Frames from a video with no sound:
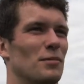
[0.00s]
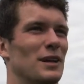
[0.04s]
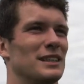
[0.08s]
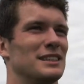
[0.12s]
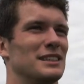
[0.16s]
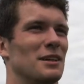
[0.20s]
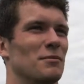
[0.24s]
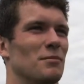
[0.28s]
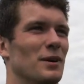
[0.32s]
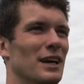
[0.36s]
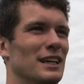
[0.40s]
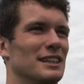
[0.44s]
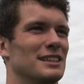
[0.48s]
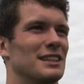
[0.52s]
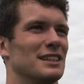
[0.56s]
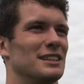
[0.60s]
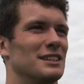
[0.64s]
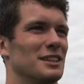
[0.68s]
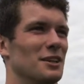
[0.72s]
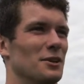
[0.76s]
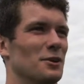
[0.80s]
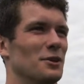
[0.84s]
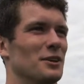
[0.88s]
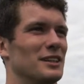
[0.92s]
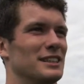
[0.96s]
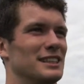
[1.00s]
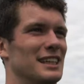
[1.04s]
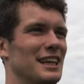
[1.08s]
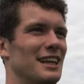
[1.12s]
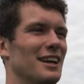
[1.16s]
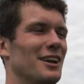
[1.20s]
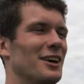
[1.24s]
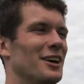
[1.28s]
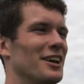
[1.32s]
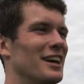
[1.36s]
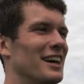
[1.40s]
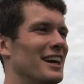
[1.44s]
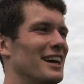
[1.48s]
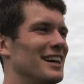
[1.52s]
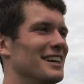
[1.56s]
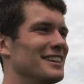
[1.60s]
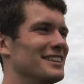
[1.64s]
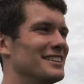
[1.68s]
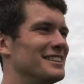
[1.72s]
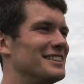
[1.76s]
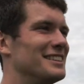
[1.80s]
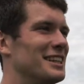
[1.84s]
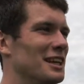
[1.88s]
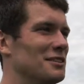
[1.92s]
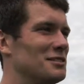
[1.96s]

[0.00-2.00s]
Bits and pieces, you see a lot of